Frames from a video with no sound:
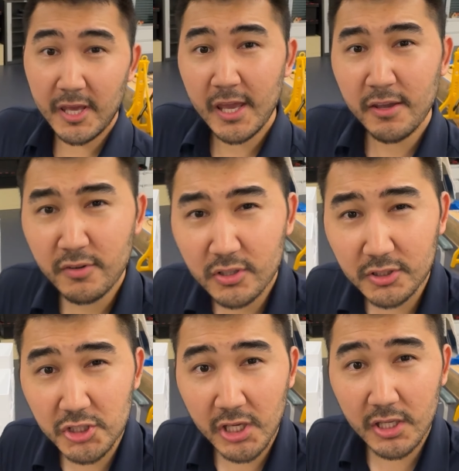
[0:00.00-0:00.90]

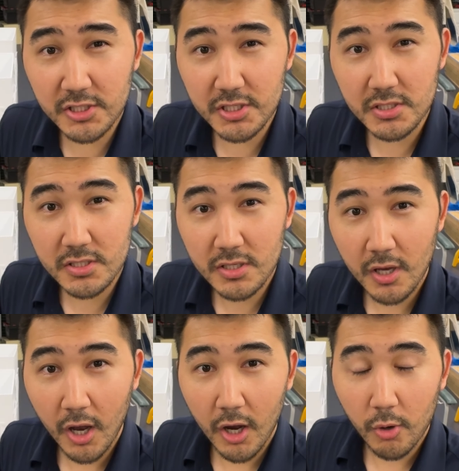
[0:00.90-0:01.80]
behavioral changes
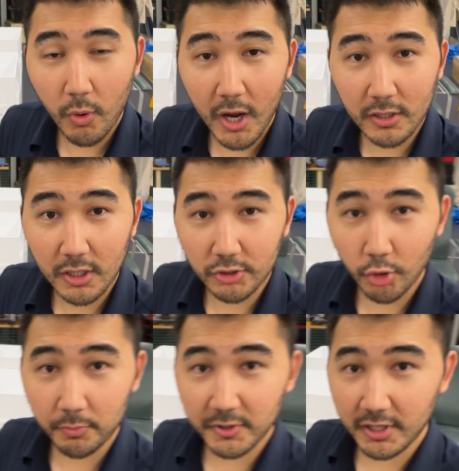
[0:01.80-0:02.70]
while
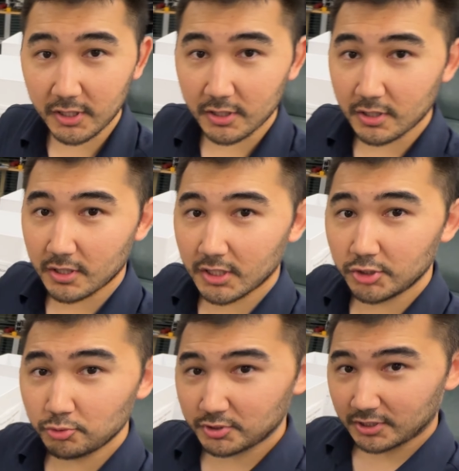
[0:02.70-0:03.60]
adopting a
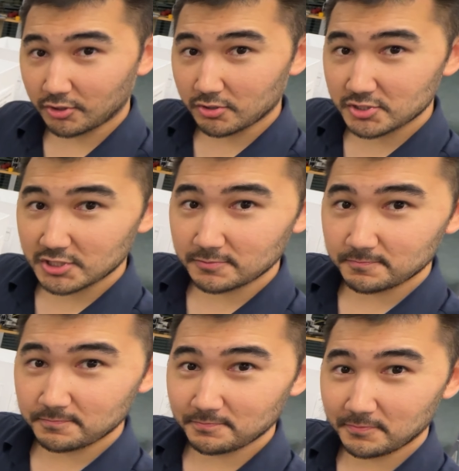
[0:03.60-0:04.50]
new technology.
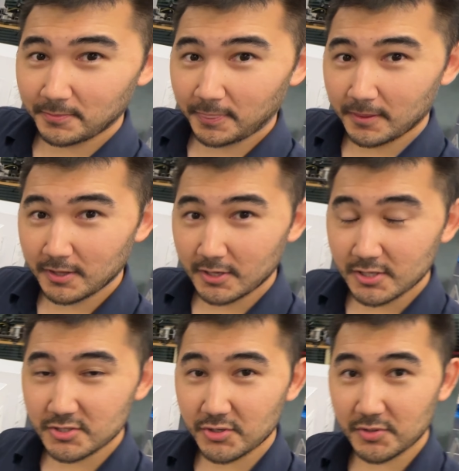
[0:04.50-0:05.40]

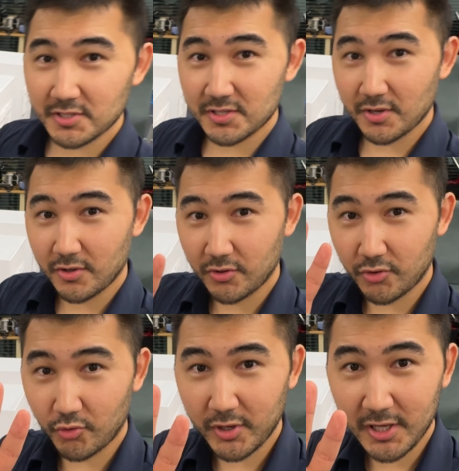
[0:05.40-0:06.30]
So it's
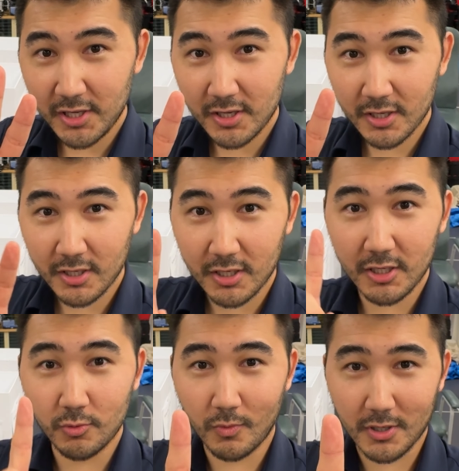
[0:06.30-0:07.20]
3
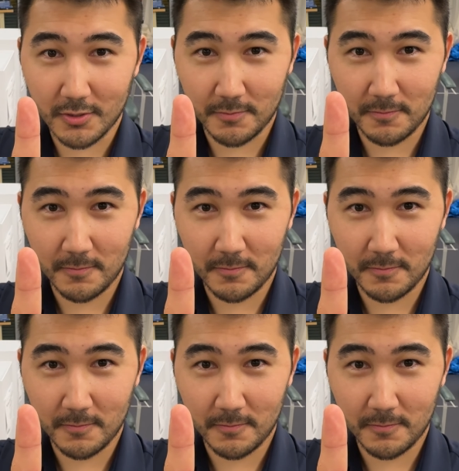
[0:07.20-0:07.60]
in 1.